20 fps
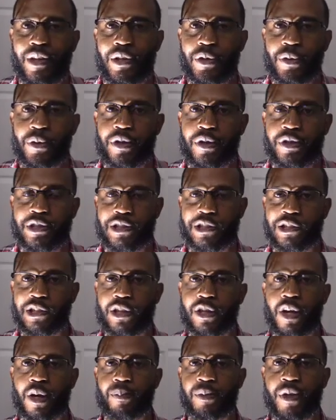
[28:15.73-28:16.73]
you can just
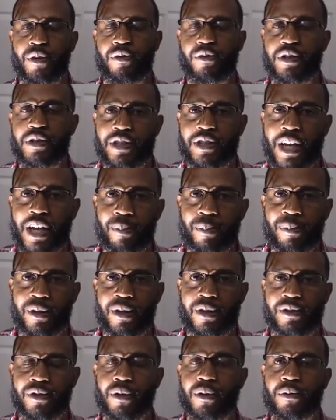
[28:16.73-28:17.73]
look up different
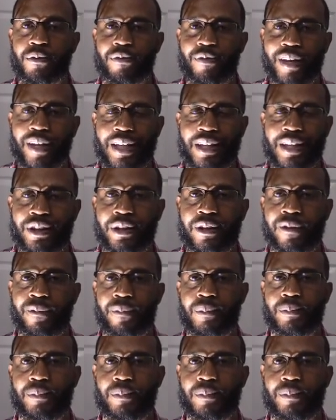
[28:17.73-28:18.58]
topics on faith,